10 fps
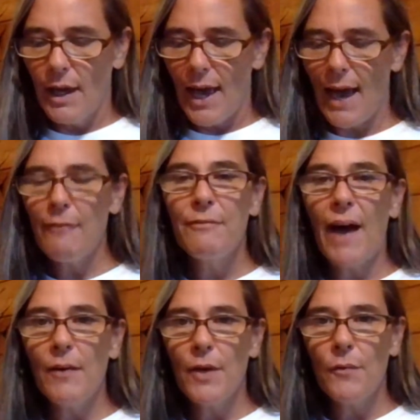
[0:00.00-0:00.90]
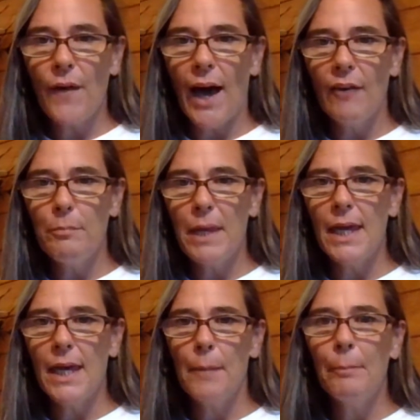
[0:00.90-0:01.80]
at 5:05
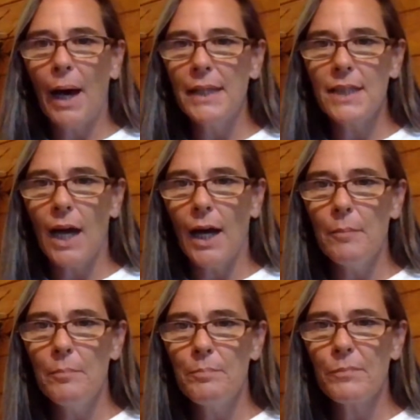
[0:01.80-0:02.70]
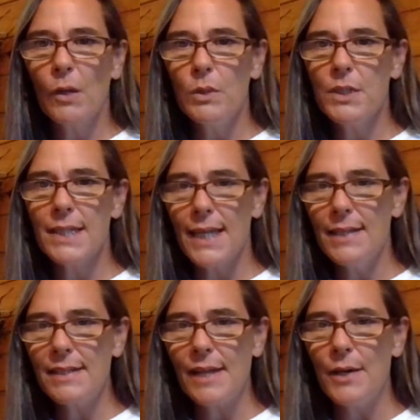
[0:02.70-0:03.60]
p.m. my time, which is
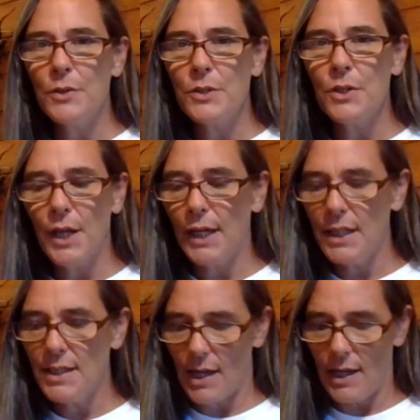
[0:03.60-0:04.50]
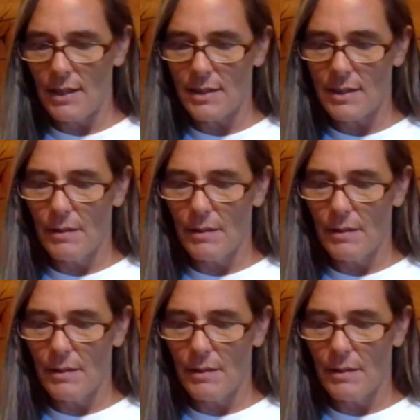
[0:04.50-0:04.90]
East Coast United States